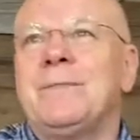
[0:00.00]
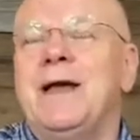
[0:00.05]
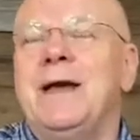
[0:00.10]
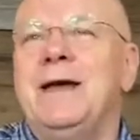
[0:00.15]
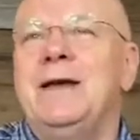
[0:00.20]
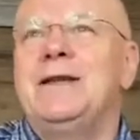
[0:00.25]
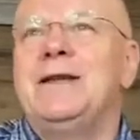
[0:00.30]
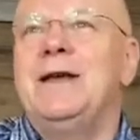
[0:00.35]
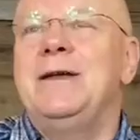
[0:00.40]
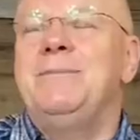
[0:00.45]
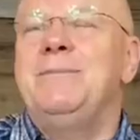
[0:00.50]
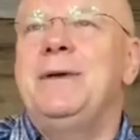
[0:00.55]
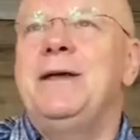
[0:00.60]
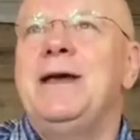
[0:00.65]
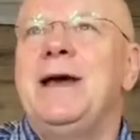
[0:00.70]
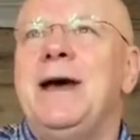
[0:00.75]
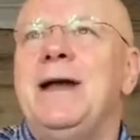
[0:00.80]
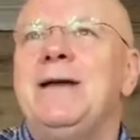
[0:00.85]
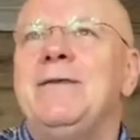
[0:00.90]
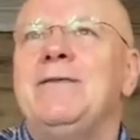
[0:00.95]
It'd be
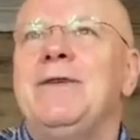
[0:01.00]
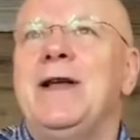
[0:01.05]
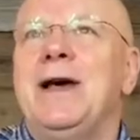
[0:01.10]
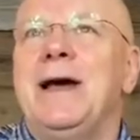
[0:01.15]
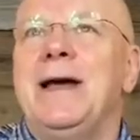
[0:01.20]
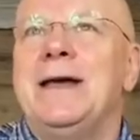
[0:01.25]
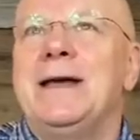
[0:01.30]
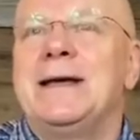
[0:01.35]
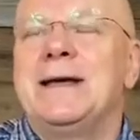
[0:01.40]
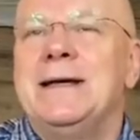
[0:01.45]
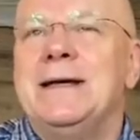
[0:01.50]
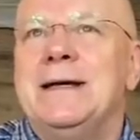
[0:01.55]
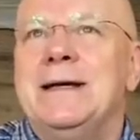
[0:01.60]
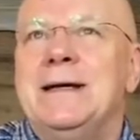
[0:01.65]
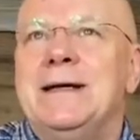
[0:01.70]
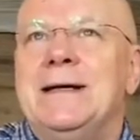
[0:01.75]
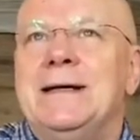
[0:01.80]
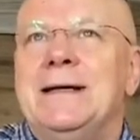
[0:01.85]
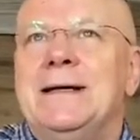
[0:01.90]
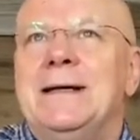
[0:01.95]
kind of like
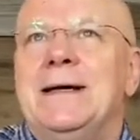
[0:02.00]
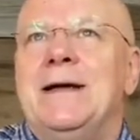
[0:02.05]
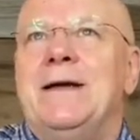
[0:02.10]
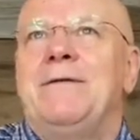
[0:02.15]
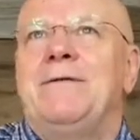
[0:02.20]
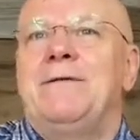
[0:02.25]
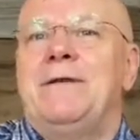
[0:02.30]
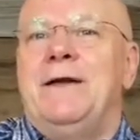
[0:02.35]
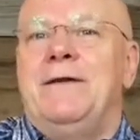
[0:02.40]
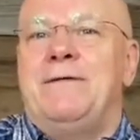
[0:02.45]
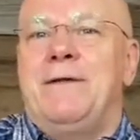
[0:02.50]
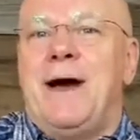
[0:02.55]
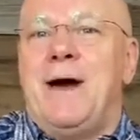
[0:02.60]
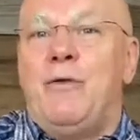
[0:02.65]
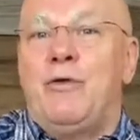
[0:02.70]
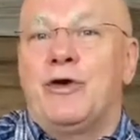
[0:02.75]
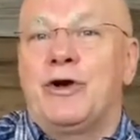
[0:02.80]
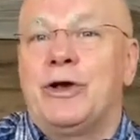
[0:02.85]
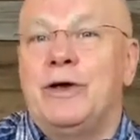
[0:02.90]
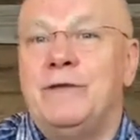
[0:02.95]
if I
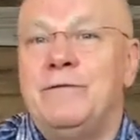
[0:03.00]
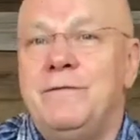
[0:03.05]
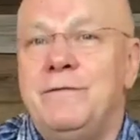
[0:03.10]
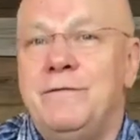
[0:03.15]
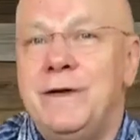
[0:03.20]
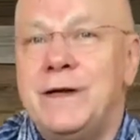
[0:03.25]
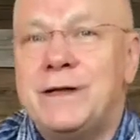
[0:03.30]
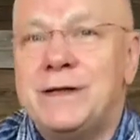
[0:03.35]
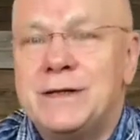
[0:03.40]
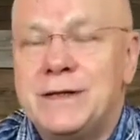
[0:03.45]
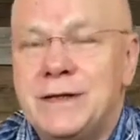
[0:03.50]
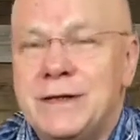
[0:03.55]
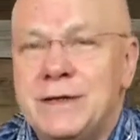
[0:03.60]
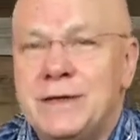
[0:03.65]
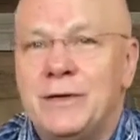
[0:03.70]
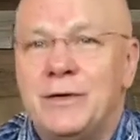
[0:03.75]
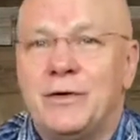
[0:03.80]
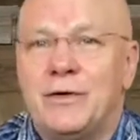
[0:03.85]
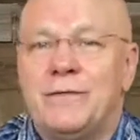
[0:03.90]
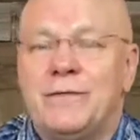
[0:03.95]
were
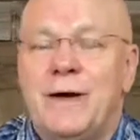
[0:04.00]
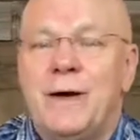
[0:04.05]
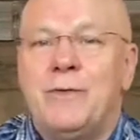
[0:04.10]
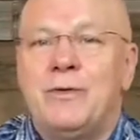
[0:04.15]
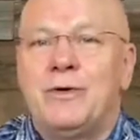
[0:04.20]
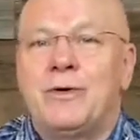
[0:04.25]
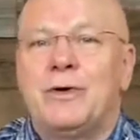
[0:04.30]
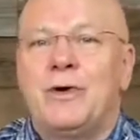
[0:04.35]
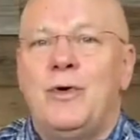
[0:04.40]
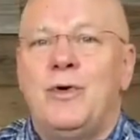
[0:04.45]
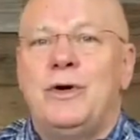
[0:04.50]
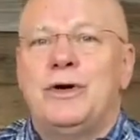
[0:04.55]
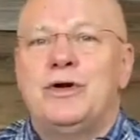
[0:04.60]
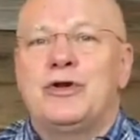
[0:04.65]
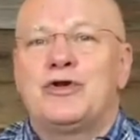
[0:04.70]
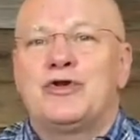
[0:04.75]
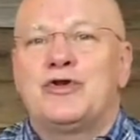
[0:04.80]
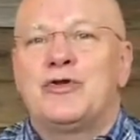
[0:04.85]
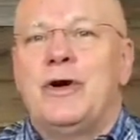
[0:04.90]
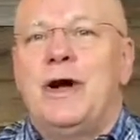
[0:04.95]
convicted or if I were going to
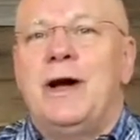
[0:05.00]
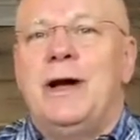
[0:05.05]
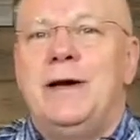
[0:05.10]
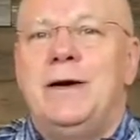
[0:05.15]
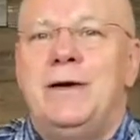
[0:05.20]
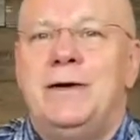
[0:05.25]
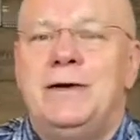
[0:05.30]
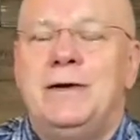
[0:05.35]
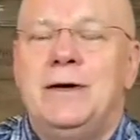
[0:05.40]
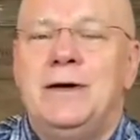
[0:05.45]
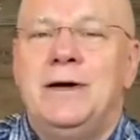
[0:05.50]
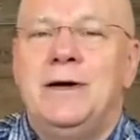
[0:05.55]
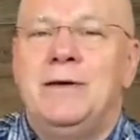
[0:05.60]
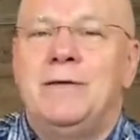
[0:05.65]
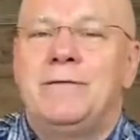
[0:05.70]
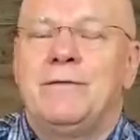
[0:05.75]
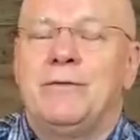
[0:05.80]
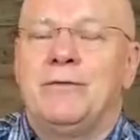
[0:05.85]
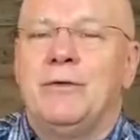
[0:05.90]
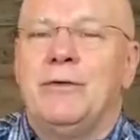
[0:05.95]
trial
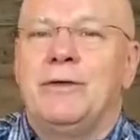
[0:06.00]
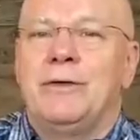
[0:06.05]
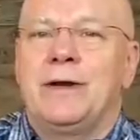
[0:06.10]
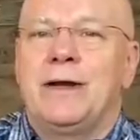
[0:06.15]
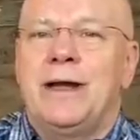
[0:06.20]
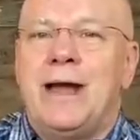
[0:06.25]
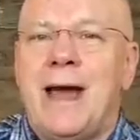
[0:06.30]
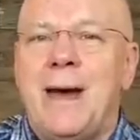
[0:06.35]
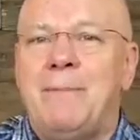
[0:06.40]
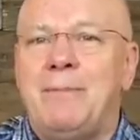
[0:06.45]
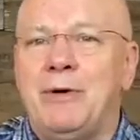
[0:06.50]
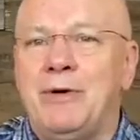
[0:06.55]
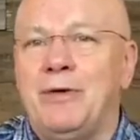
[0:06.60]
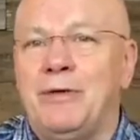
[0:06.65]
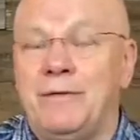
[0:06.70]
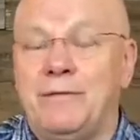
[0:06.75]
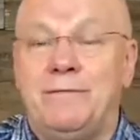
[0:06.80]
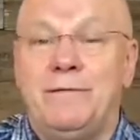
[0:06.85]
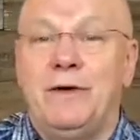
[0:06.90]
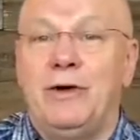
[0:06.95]
for
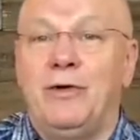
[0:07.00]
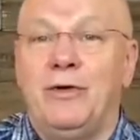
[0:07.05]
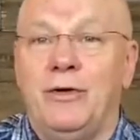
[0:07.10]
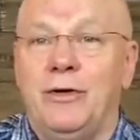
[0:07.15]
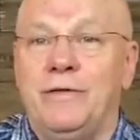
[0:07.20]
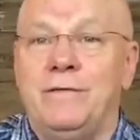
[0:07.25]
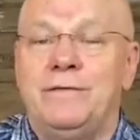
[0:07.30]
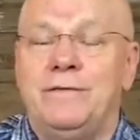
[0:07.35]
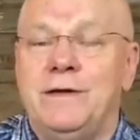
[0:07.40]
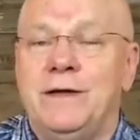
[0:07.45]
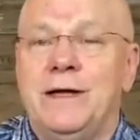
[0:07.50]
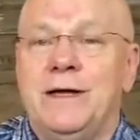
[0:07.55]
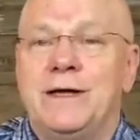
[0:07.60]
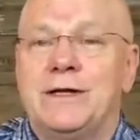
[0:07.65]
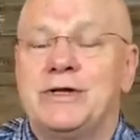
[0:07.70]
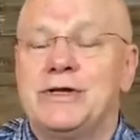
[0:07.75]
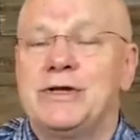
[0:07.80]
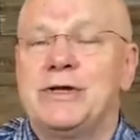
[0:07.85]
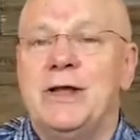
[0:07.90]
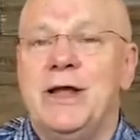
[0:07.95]
a federal
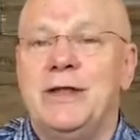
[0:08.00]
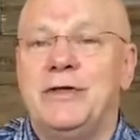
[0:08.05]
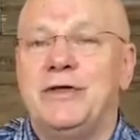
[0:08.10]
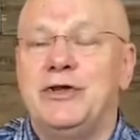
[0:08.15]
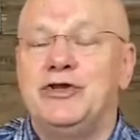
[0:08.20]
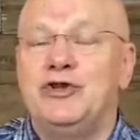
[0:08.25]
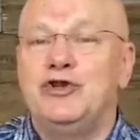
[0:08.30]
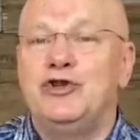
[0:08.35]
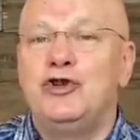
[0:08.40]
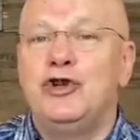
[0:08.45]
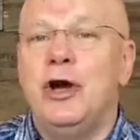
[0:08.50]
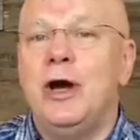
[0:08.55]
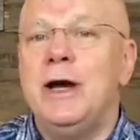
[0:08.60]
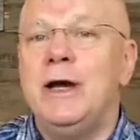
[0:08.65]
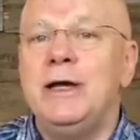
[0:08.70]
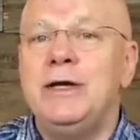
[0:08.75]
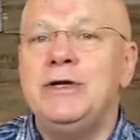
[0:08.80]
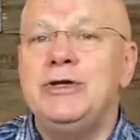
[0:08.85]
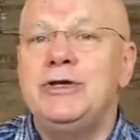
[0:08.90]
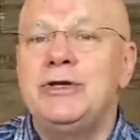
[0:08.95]
offense, that the
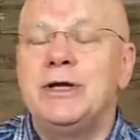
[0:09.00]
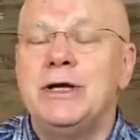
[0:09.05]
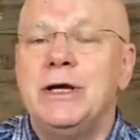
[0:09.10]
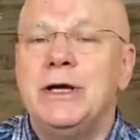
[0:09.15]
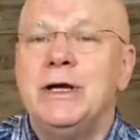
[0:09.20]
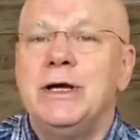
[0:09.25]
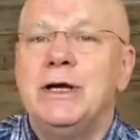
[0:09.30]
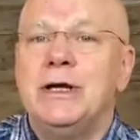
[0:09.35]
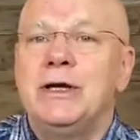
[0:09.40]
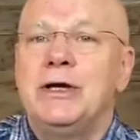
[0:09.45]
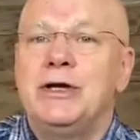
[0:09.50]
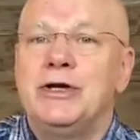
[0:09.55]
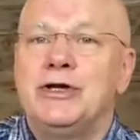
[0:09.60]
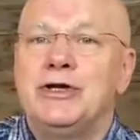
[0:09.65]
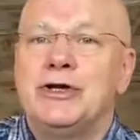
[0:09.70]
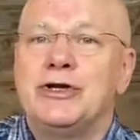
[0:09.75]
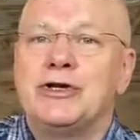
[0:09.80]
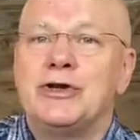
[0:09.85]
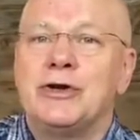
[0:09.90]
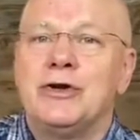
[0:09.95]
judge could
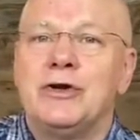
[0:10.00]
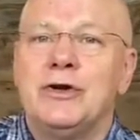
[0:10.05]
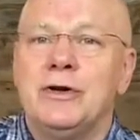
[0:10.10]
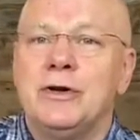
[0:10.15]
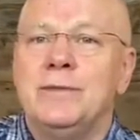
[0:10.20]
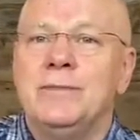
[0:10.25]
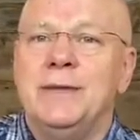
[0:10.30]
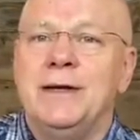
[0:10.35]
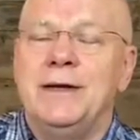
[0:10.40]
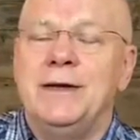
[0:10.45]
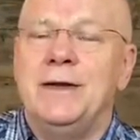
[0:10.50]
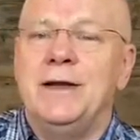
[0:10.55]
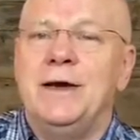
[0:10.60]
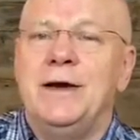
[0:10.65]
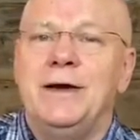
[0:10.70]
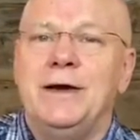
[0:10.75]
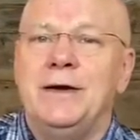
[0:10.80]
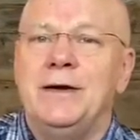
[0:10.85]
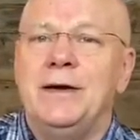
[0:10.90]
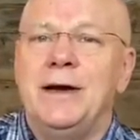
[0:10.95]
determine
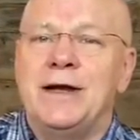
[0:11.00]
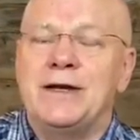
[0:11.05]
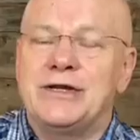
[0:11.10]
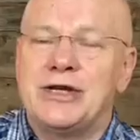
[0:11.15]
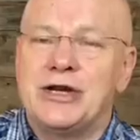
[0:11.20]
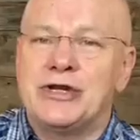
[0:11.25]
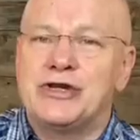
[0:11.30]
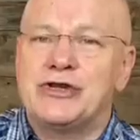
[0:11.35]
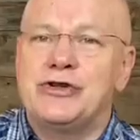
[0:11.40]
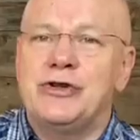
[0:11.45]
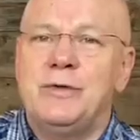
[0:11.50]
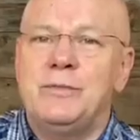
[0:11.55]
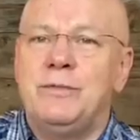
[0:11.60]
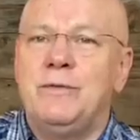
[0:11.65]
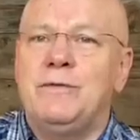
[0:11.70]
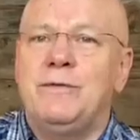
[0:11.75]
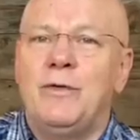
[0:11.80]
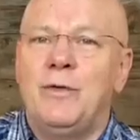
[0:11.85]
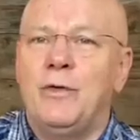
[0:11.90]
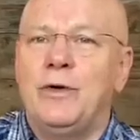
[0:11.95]
there as I stood
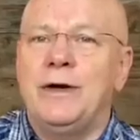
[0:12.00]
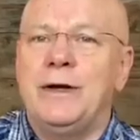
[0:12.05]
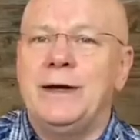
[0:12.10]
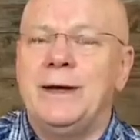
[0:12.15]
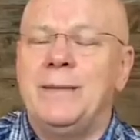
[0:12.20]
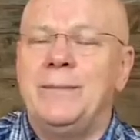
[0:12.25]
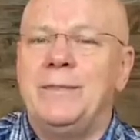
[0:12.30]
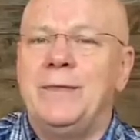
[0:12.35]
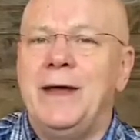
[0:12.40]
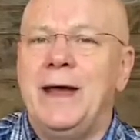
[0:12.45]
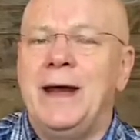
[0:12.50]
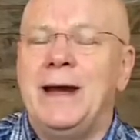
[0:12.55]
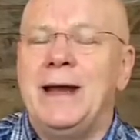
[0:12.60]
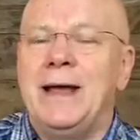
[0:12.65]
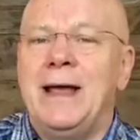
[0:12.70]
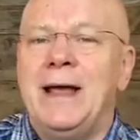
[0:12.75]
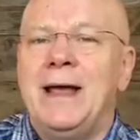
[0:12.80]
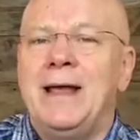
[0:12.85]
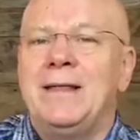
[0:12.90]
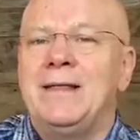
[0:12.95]
before him that
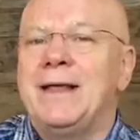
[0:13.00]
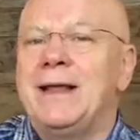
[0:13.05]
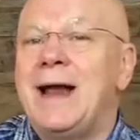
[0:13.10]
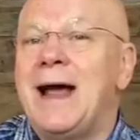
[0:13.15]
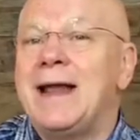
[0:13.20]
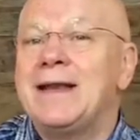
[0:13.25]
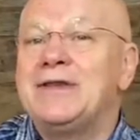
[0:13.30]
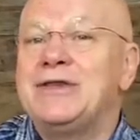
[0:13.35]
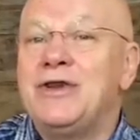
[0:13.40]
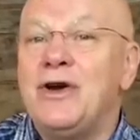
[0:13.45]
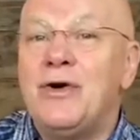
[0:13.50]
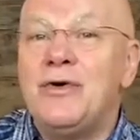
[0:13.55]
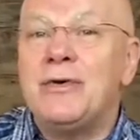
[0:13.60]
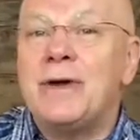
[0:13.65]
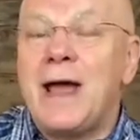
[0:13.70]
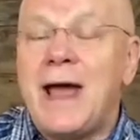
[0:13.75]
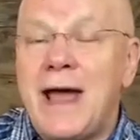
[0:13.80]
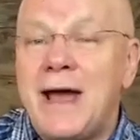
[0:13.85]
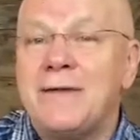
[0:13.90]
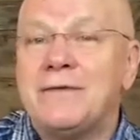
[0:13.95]
I
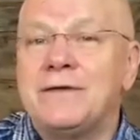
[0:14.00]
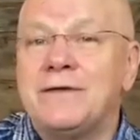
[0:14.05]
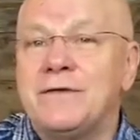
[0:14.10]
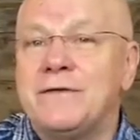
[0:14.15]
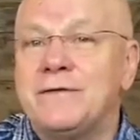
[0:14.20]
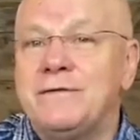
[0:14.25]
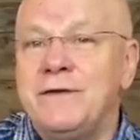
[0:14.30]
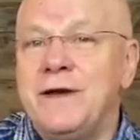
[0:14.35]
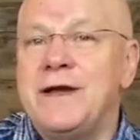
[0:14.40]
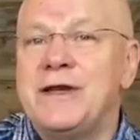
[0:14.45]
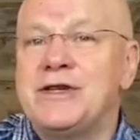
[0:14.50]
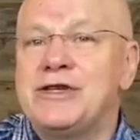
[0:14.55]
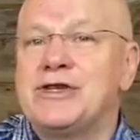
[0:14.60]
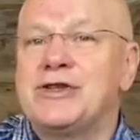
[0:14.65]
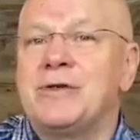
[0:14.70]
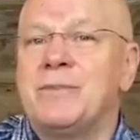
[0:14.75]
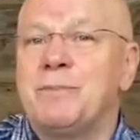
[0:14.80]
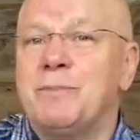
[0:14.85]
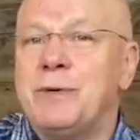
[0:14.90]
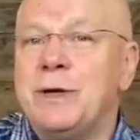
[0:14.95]
don't have to face
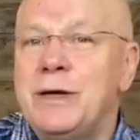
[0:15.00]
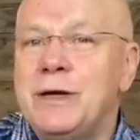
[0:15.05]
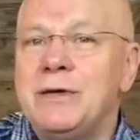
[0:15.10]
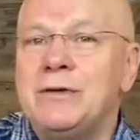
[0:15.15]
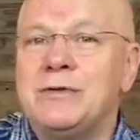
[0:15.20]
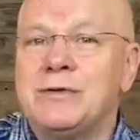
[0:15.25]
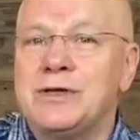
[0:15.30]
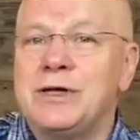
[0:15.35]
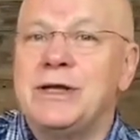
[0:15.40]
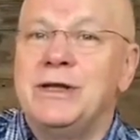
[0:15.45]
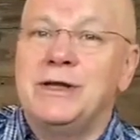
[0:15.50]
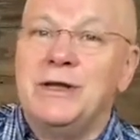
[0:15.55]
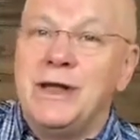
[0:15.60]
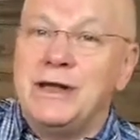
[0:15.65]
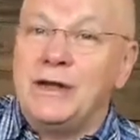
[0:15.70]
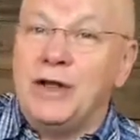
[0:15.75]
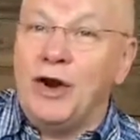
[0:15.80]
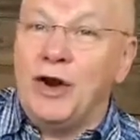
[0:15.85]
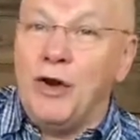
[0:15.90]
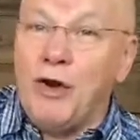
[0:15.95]
the penalty
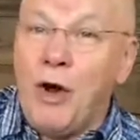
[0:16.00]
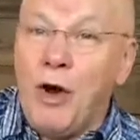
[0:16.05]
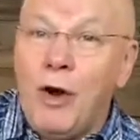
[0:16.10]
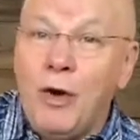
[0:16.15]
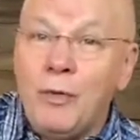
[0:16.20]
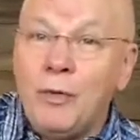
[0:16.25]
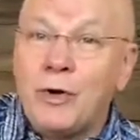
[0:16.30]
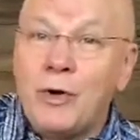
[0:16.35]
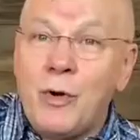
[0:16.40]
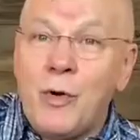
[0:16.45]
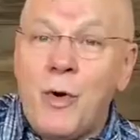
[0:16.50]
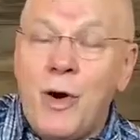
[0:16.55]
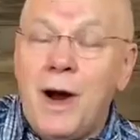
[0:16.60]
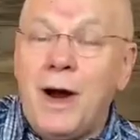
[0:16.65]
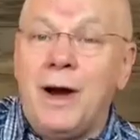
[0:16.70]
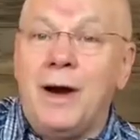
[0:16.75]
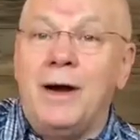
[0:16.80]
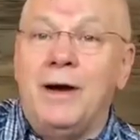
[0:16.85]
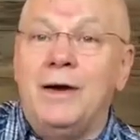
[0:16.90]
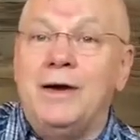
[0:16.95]
that the law
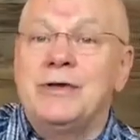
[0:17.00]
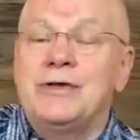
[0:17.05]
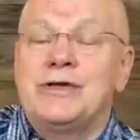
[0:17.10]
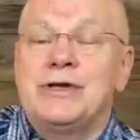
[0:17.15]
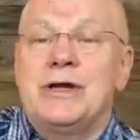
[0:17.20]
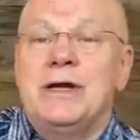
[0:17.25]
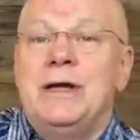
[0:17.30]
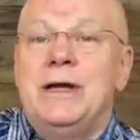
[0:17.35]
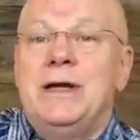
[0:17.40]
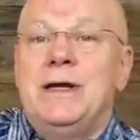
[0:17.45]
requires